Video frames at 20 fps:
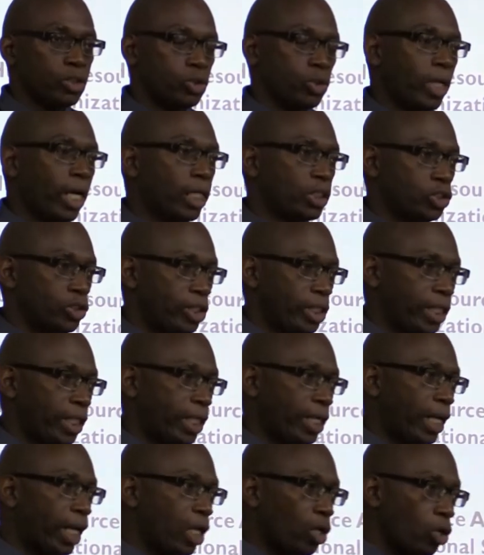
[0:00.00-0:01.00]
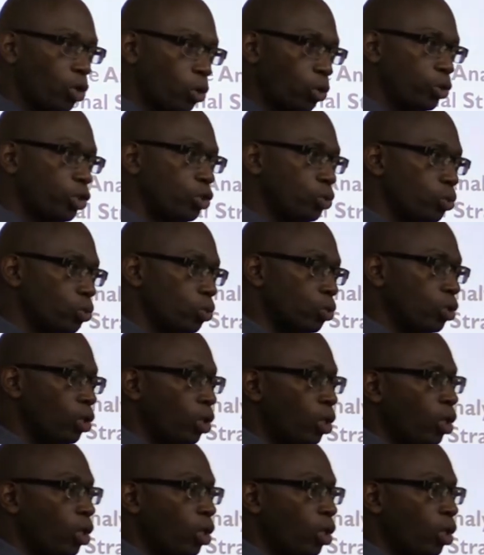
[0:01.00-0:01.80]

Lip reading: to actually allow you